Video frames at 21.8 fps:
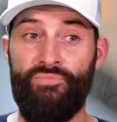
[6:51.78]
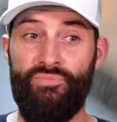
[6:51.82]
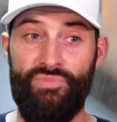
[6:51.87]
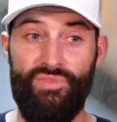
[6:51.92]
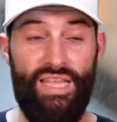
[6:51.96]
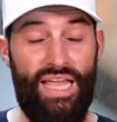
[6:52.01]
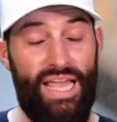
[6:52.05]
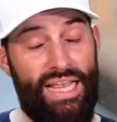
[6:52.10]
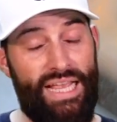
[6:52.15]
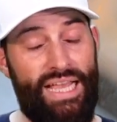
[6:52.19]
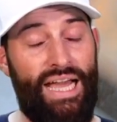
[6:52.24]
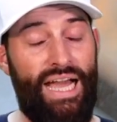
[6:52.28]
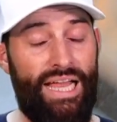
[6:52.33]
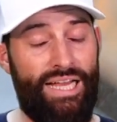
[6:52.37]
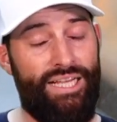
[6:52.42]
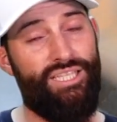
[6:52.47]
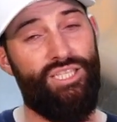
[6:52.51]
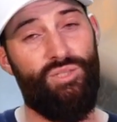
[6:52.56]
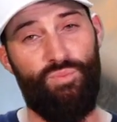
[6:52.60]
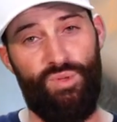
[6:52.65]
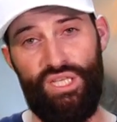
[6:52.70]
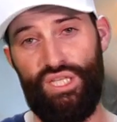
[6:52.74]
that kind
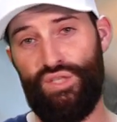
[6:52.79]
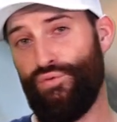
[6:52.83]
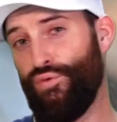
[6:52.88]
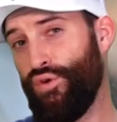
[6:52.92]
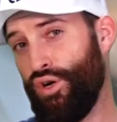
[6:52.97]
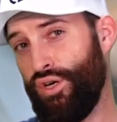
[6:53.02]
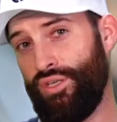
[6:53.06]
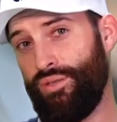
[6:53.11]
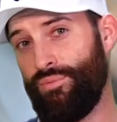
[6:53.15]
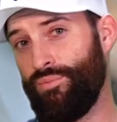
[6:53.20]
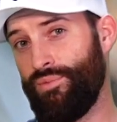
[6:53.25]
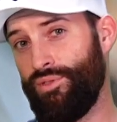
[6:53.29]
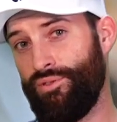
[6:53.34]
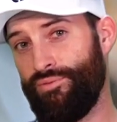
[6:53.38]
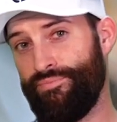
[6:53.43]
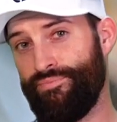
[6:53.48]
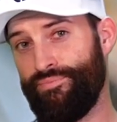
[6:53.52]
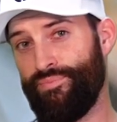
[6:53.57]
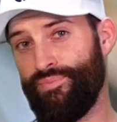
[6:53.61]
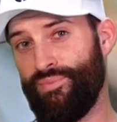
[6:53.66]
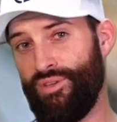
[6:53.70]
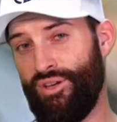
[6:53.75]
of speaks volumes.
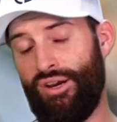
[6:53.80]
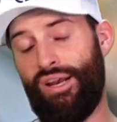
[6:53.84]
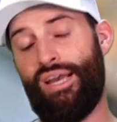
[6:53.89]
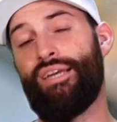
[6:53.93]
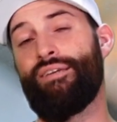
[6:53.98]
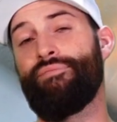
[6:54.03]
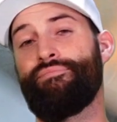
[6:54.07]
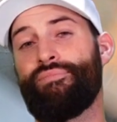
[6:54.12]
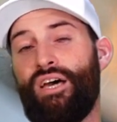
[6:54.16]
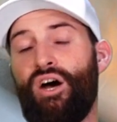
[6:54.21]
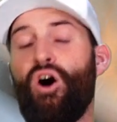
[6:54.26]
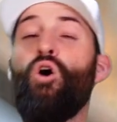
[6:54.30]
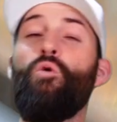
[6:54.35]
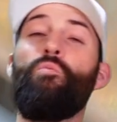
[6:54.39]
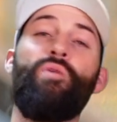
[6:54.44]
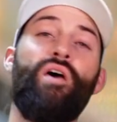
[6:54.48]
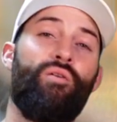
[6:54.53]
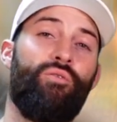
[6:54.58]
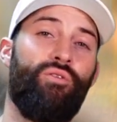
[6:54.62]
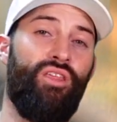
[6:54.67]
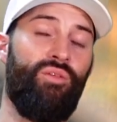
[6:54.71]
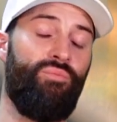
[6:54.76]
All right. I hope
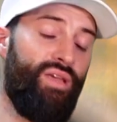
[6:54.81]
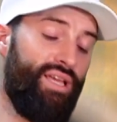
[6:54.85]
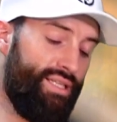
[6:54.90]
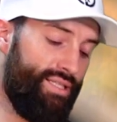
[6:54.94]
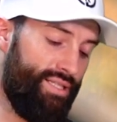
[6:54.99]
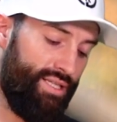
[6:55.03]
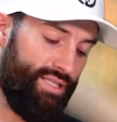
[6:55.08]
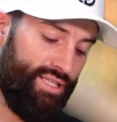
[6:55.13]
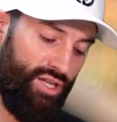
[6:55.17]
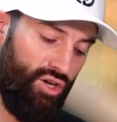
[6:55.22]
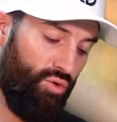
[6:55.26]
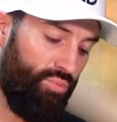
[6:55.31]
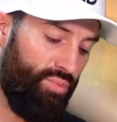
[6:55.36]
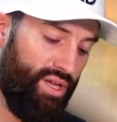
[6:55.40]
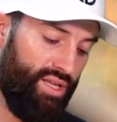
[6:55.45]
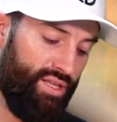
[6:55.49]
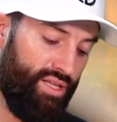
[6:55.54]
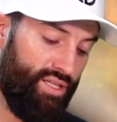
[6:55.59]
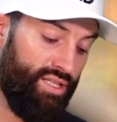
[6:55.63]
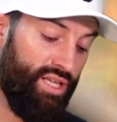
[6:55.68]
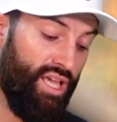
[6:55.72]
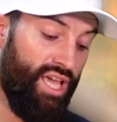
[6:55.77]
that really makes sense. I hope
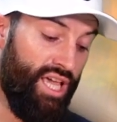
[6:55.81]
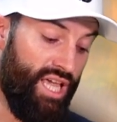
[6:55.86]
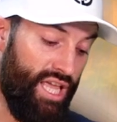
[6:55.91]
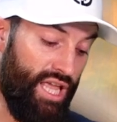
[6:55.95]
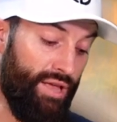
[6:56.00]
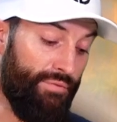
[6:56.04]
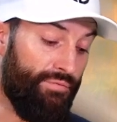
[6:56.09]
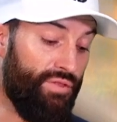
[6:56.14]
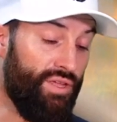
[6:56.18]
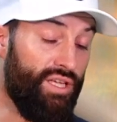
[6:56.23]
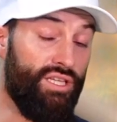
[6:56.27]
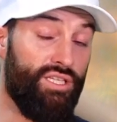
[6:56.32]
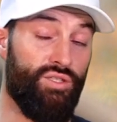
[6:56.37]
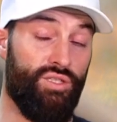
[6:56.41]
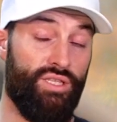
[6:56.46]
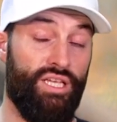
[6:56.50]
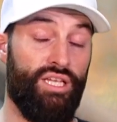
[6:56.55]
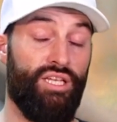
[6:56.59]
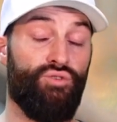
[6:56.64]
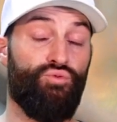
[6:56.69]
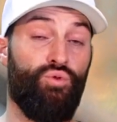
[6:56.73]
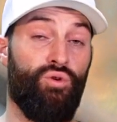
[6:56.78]
that does. If these
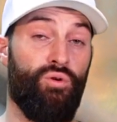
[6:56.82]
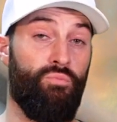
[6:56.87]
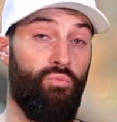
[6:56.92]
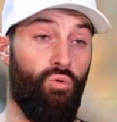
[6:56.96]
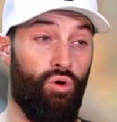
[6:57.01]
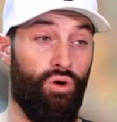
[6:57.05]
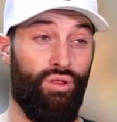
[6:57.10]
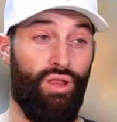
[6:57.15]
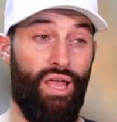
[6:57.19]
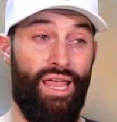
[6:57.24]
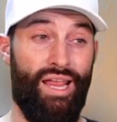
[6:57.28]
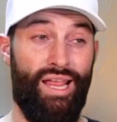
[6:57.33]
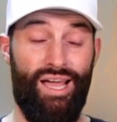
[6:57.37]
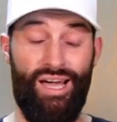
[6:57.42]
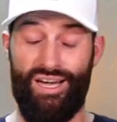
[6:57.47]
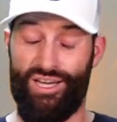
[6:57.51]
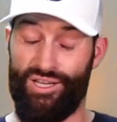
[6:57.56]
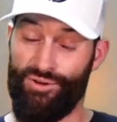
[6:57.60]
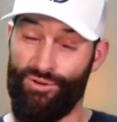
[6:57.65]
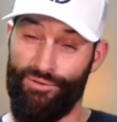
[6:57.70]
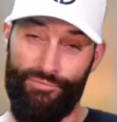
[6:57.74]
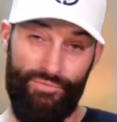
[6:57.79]
things were more like
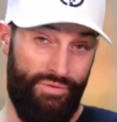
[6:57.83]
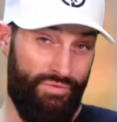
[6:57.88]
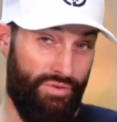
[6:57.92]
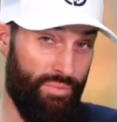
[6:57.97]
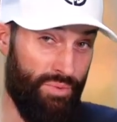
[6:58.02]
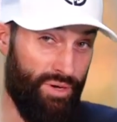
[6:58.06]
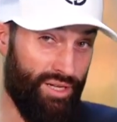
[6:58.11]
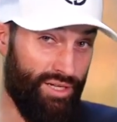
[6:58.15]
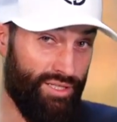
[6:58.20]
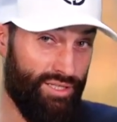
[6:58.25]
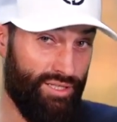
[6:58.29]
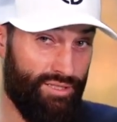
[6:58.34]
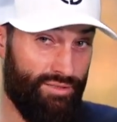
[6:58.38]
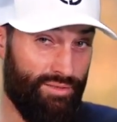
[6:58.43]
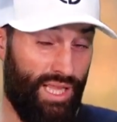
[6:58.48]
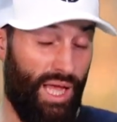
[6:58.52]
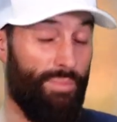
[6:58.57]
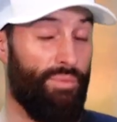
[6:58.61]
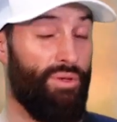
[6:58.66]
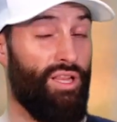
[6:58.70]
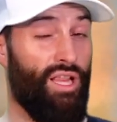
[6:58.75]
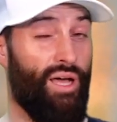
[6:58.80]
150 bucks,
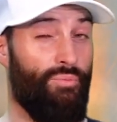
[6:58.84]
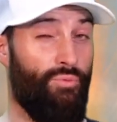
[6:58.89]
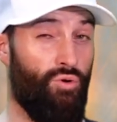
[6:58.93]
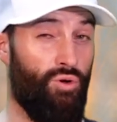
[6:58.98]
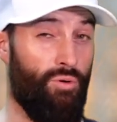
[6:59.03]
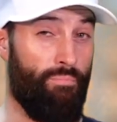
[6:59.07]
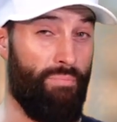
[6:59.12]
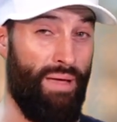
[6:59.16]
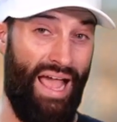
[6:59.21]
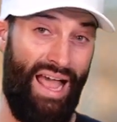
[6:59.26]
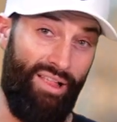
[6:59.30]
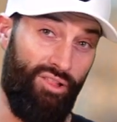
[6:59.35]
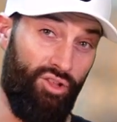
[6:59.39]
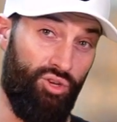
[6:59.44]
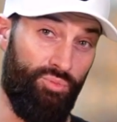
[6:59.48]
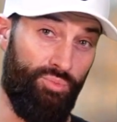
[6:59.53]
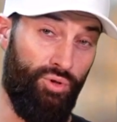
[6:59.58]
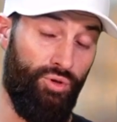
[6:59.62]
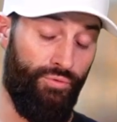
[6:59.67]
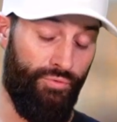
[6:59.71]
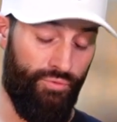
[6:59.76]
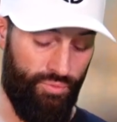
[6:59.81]
that'd be a lot more
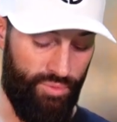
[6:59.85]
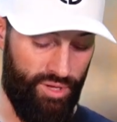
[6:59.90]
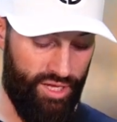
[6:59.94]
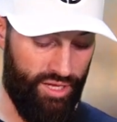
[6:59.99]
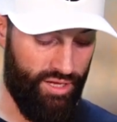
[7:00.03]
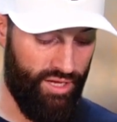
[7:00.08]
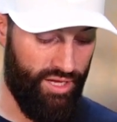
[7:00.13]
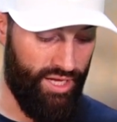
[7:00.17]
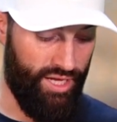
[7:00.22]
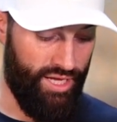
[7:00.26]
palatable for me.